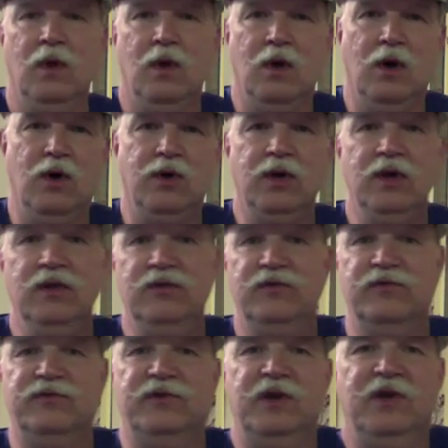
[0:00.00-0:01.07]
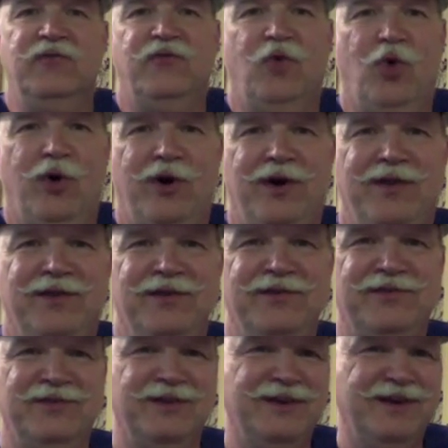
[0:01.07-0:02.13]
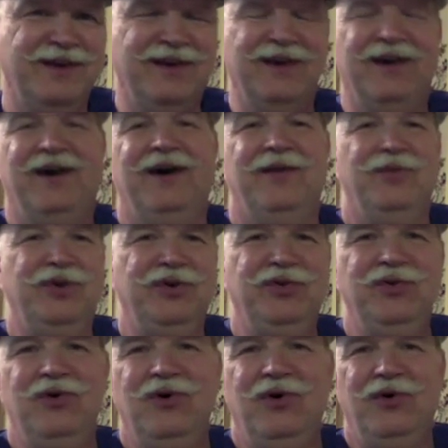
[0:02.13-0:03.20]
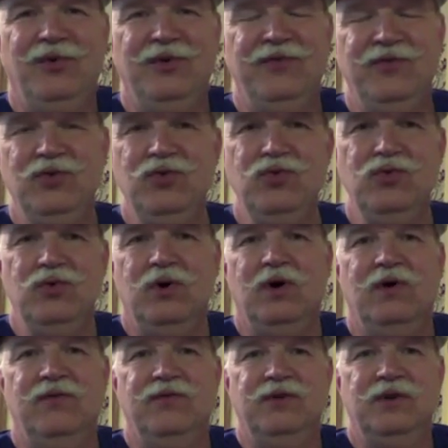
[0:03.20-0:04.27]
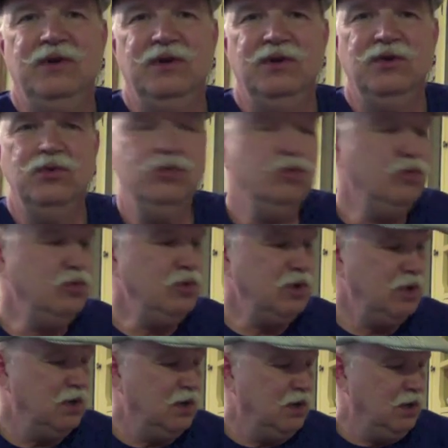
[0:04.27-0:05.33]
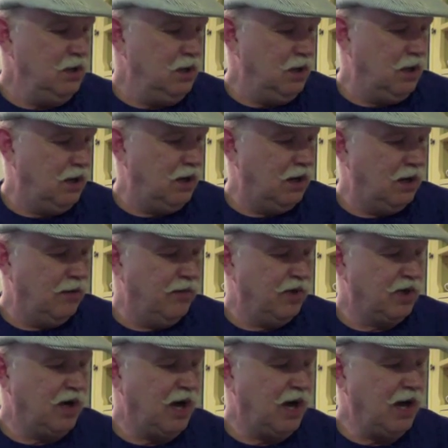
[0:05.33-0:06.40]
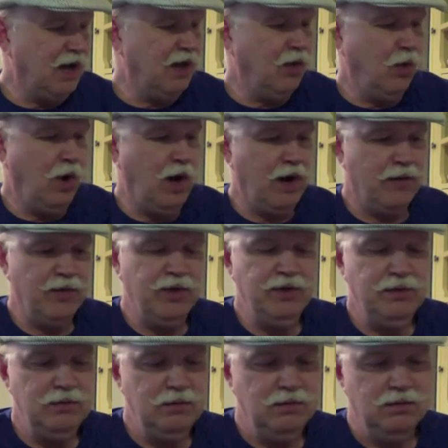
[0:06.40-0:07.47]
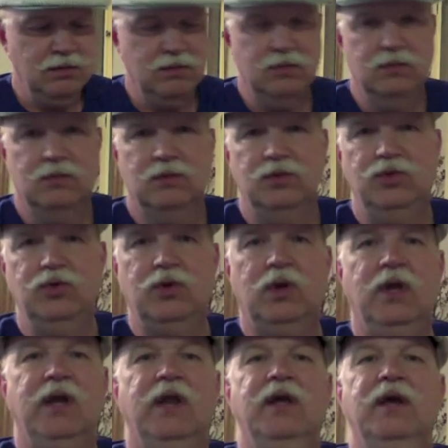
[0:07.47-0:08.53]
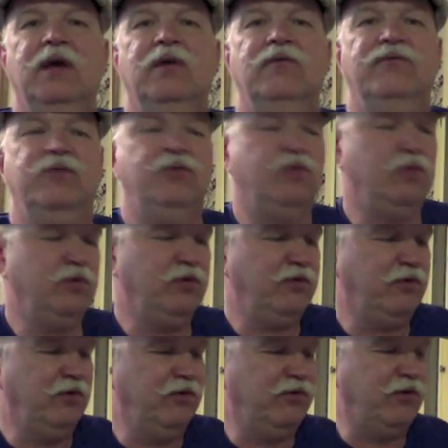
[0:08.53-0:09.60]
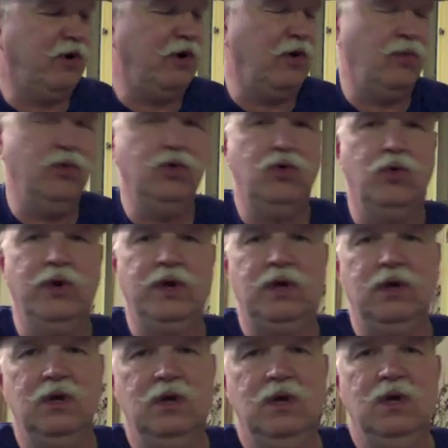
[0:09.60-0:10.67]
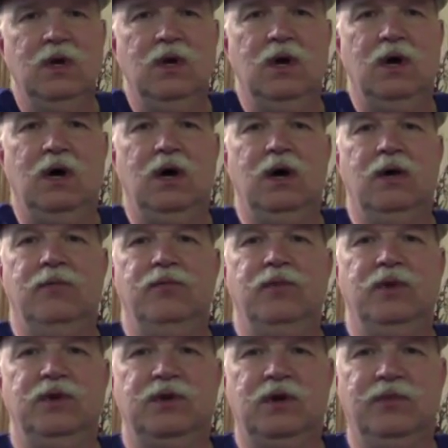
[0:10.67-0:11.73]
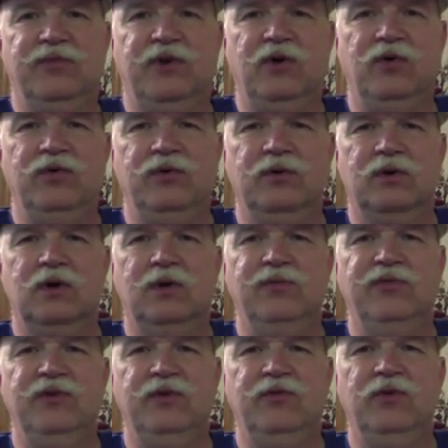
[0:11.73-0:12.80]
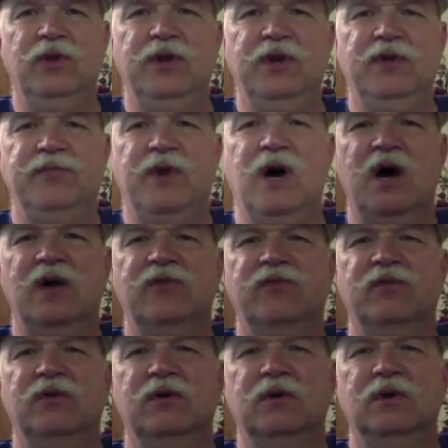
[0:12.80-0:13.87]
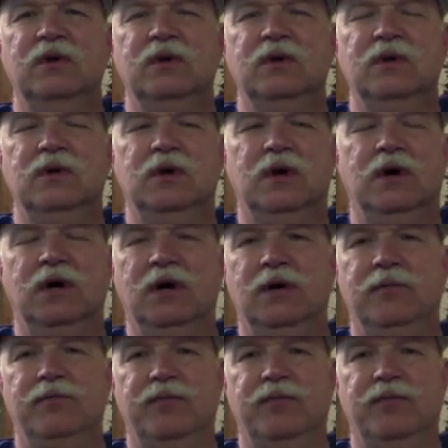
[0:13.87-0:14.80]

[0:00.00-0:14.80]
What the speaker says: Okay, this is take 4 on this. I'm going to do a review of the new Makala Waterman ukulele, and first we're just going to start out real quick. It comes in a really nice box. Um,